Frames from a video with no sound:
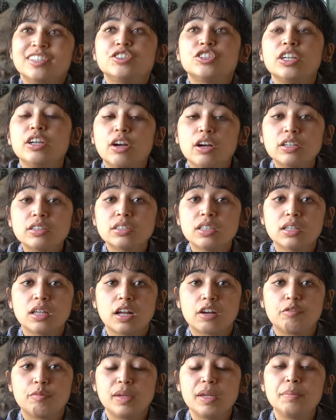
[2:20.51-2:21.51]
She hurts a
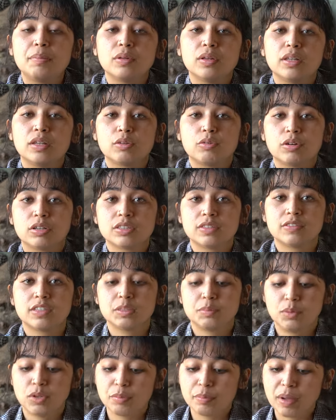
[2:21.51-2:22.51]
lot of people in the course of
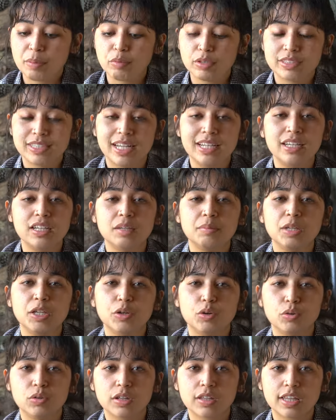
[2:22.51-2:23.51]
this book by pretending to be
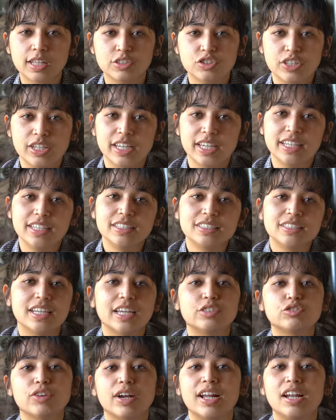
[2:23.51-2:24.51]
cooler than she is
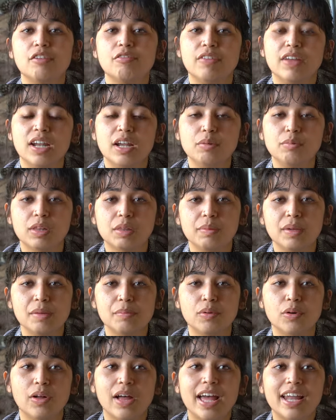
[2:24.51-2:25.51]
and trying to fit in with people.